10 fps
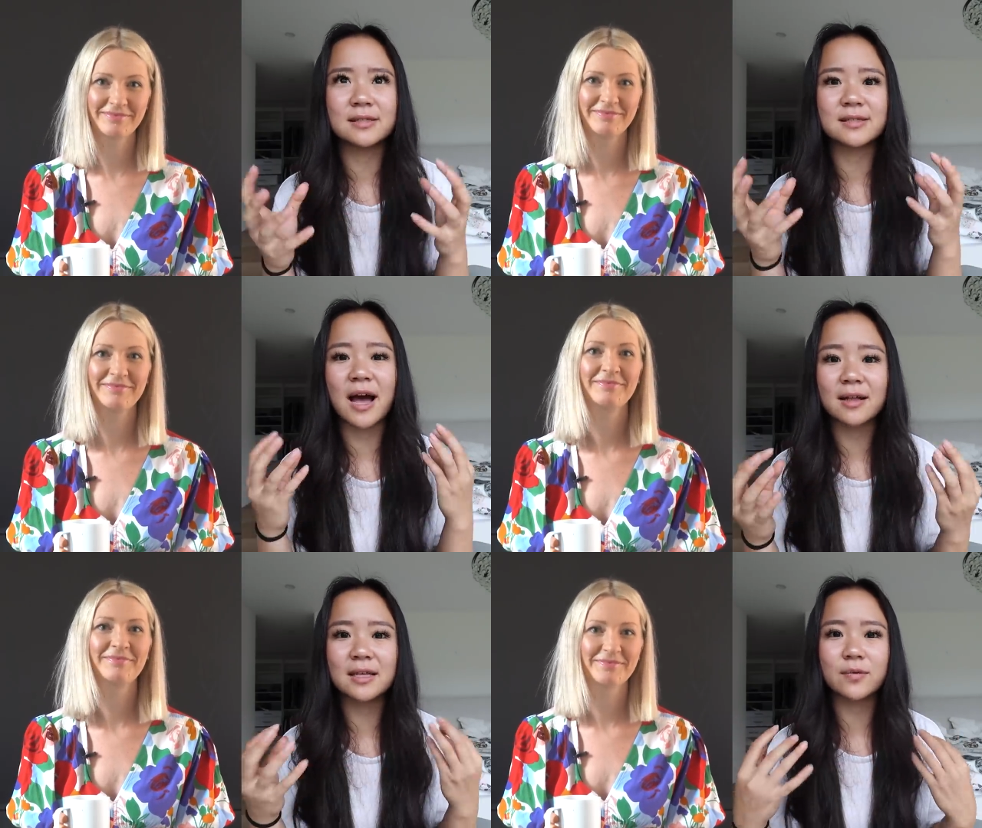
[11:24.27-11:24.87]

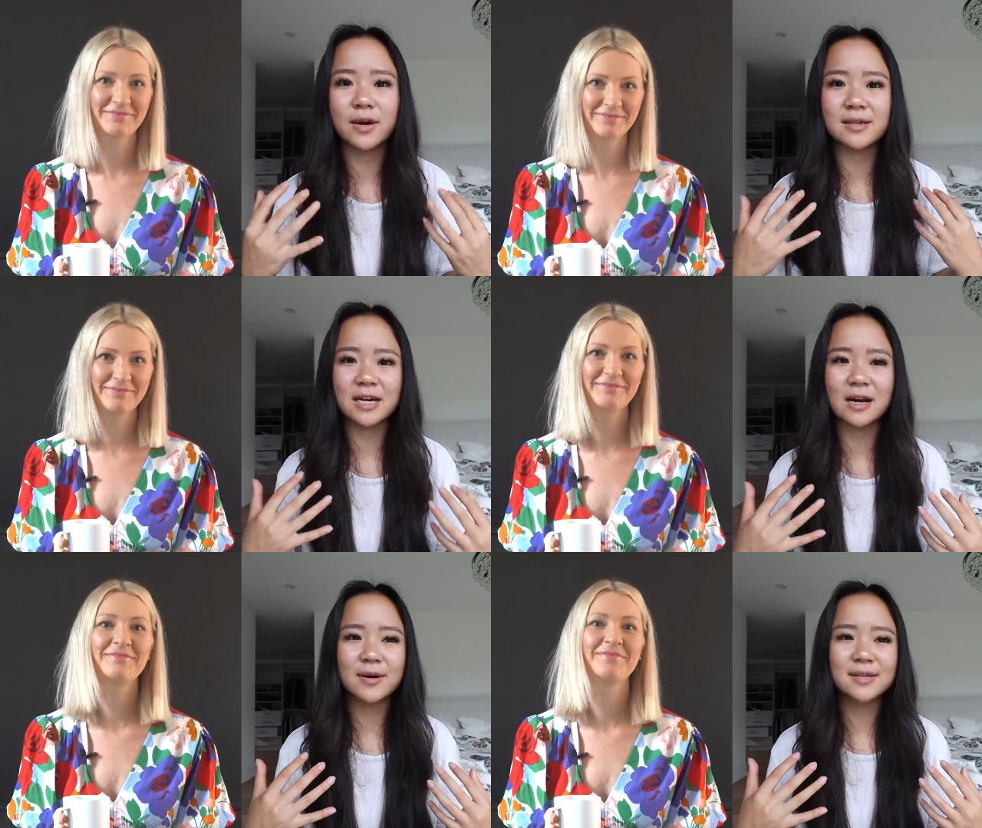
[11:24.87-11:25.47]
Speaker 1: exactly what I
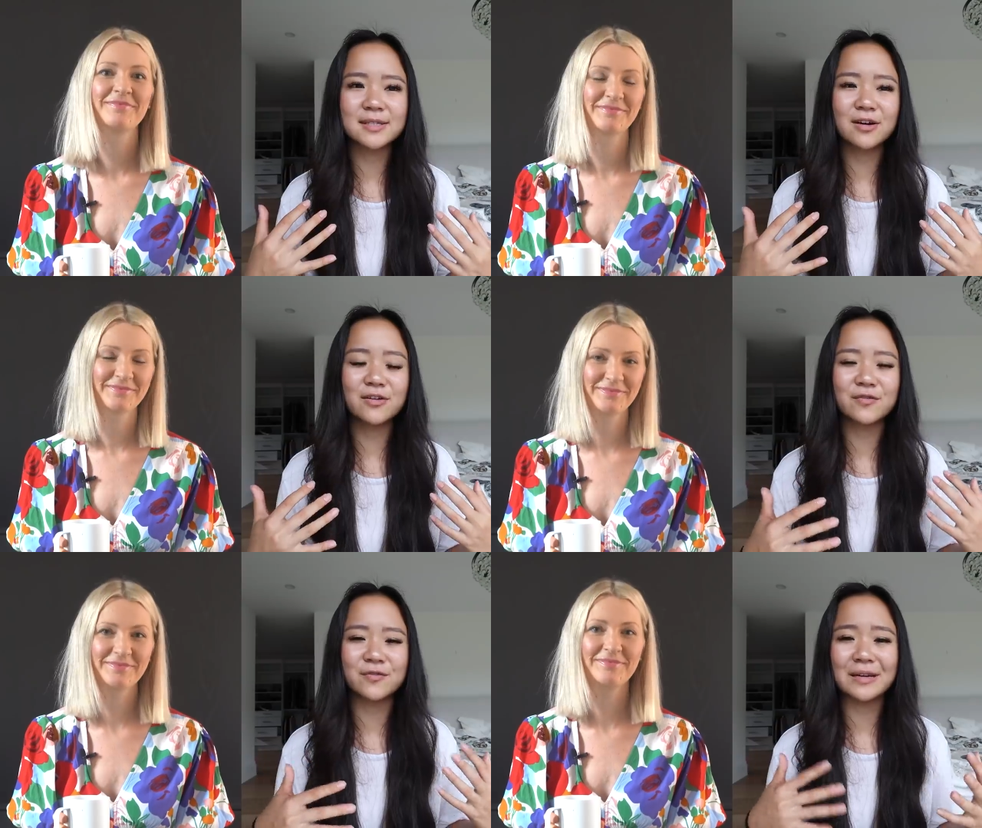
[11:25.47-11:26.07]
tell
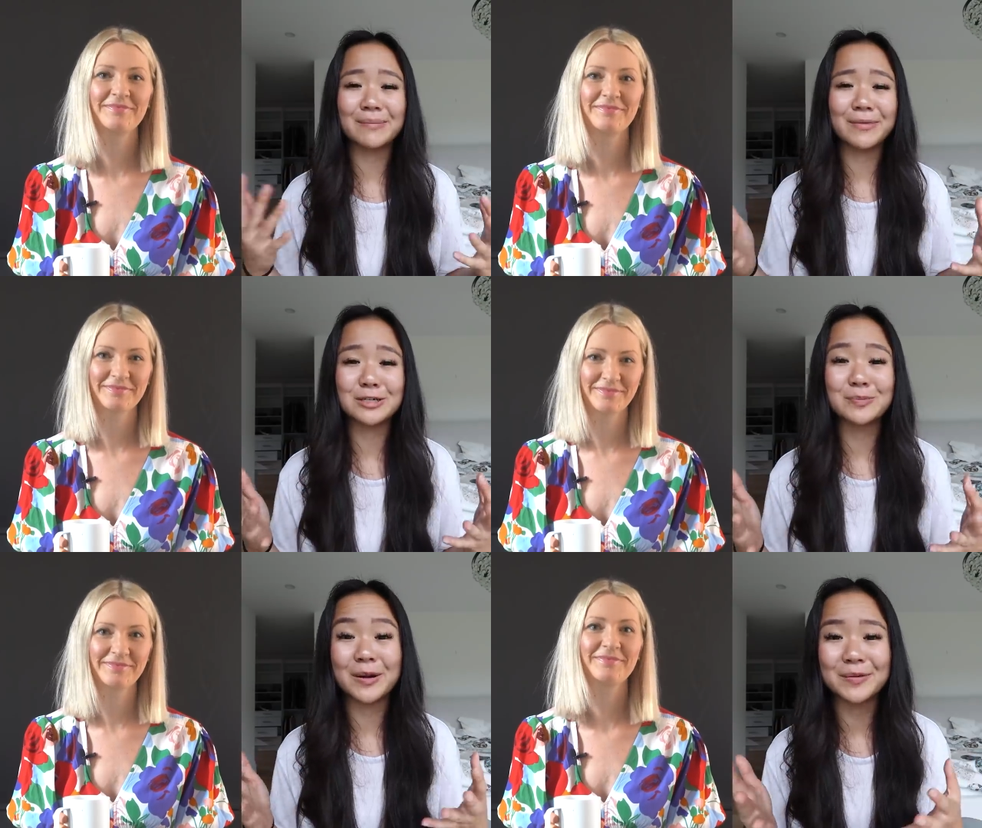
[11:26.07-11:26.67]
myself in a
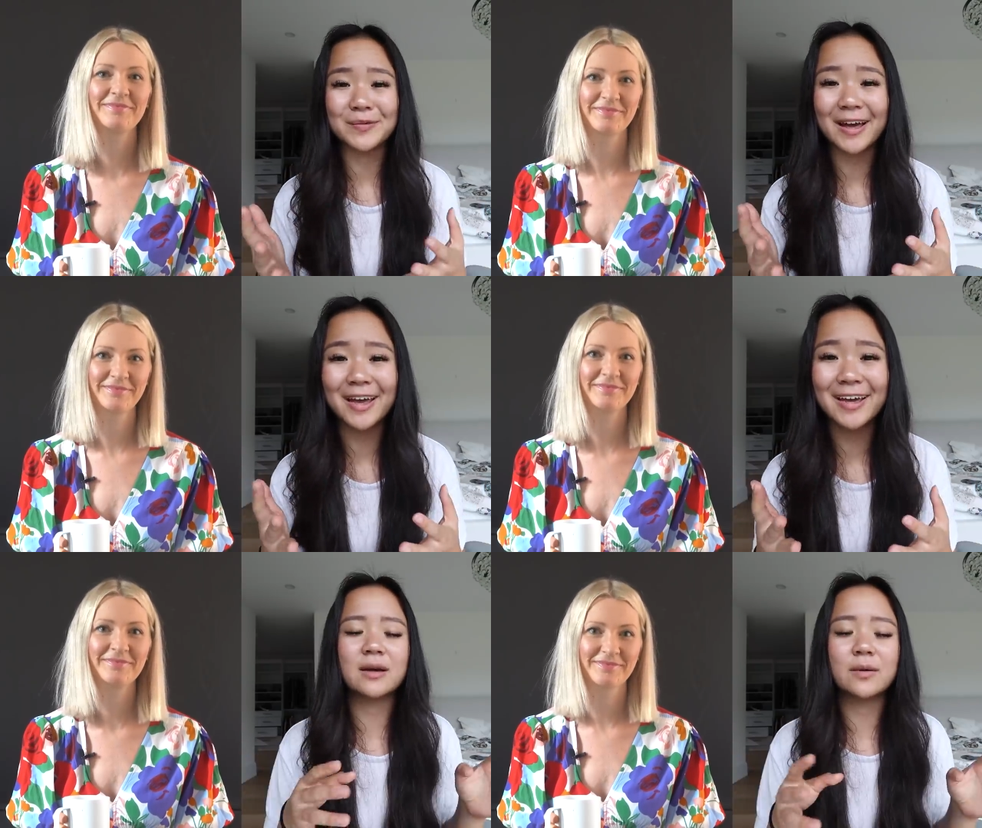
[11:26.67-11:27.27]
much better
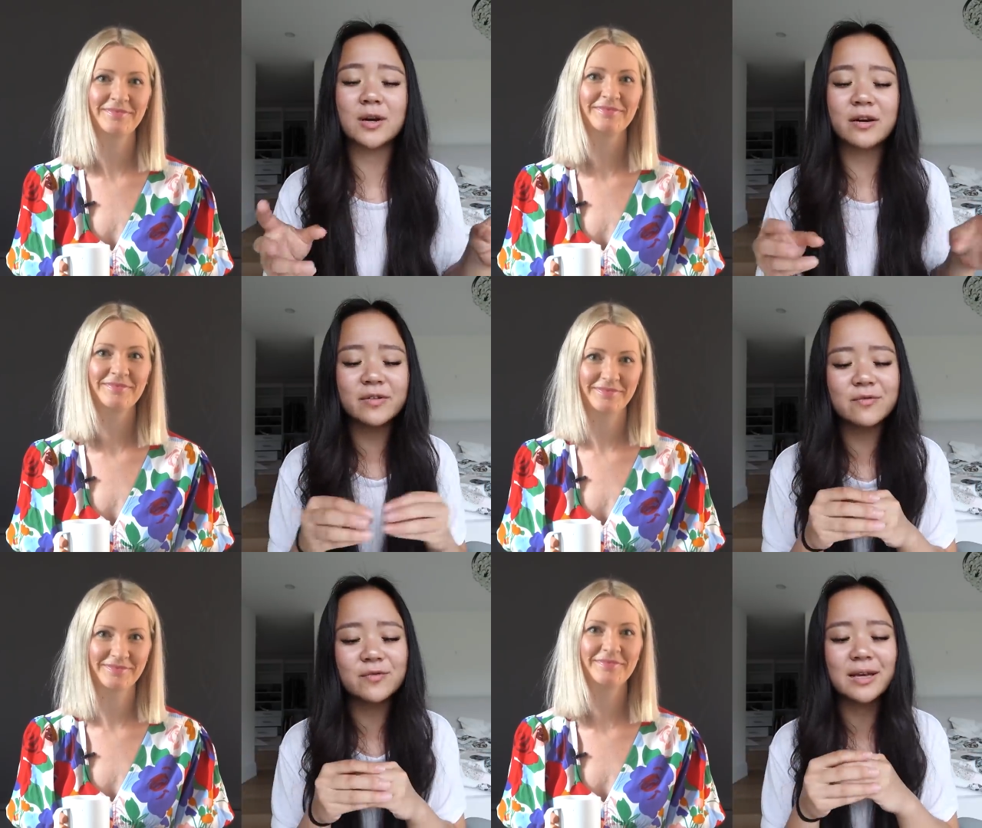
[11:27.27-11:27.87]
way. And
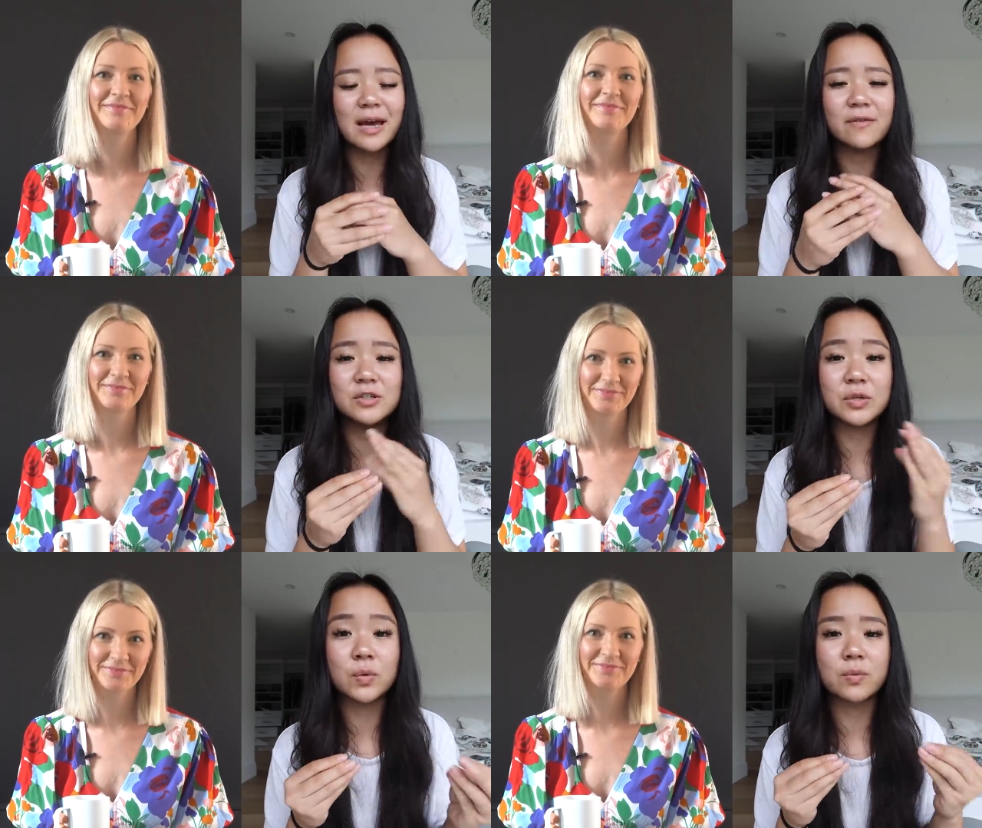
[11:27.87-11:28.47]
whenever I'm feeling out
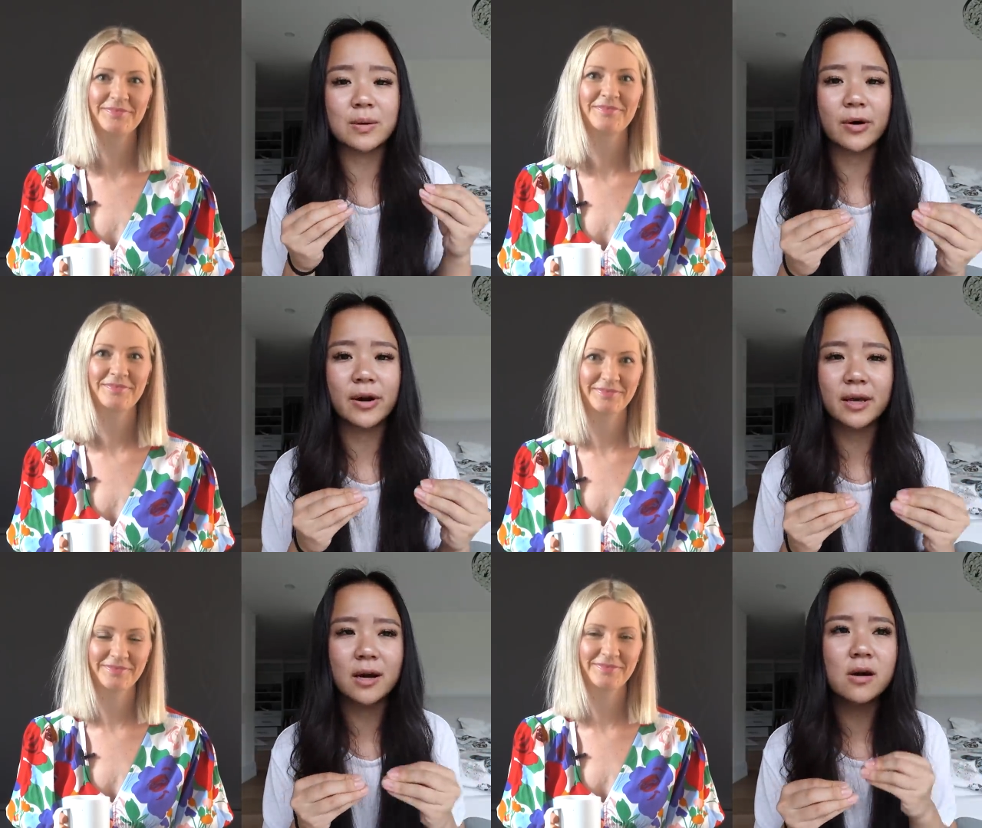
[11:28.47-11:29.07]
of tune with my
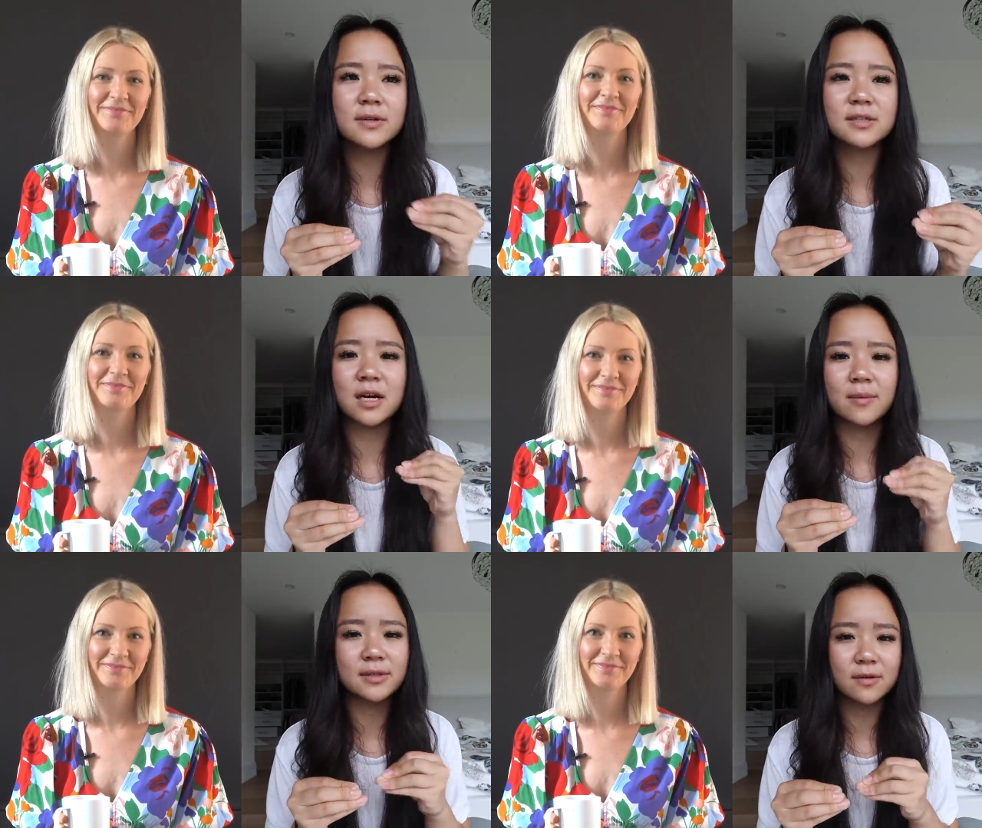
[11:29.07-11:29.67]
body, I always
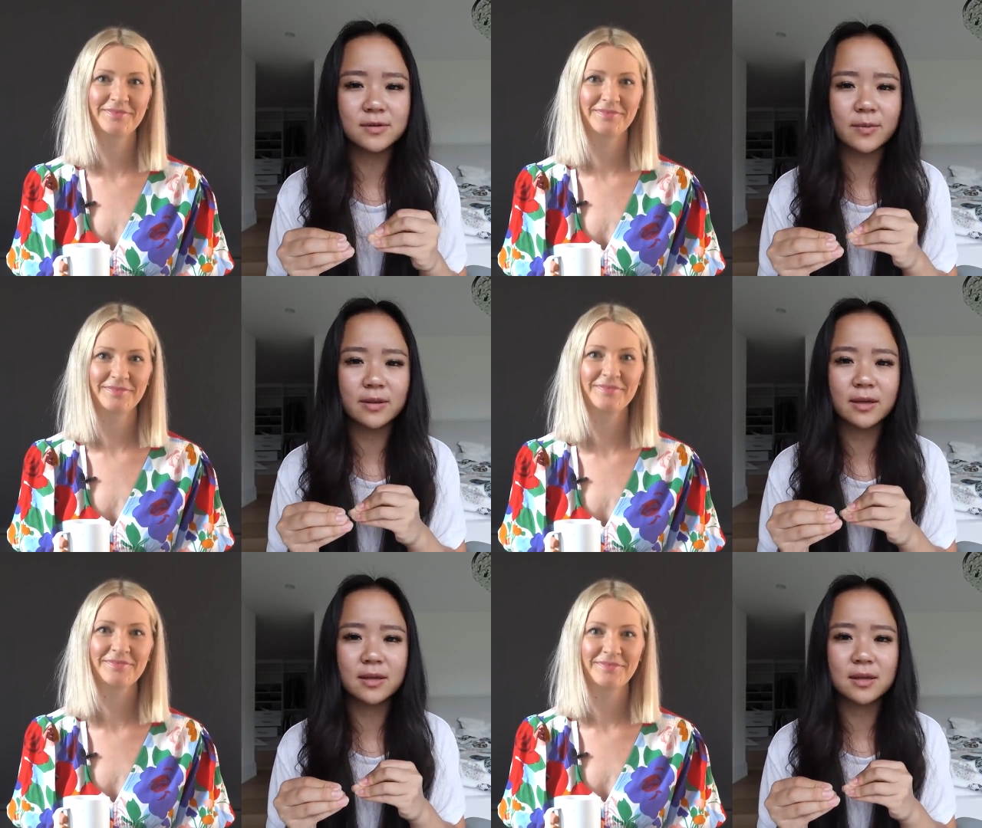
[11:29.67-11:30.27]
tell myself
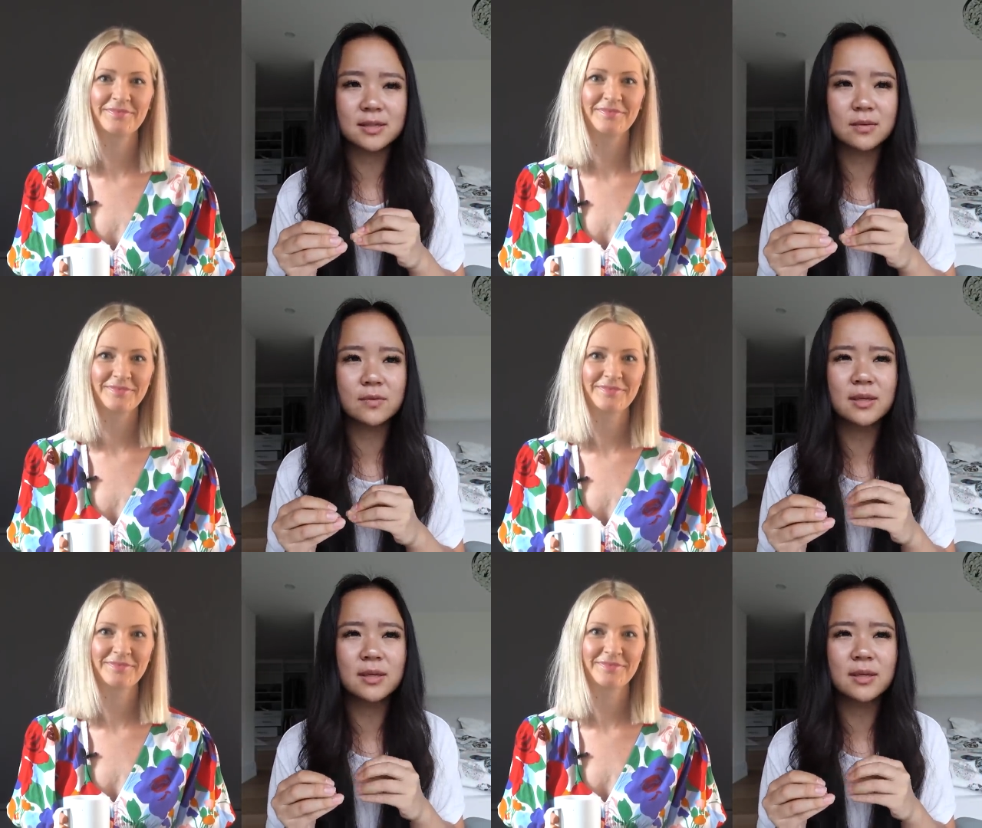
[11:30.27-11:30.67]
something like this. It,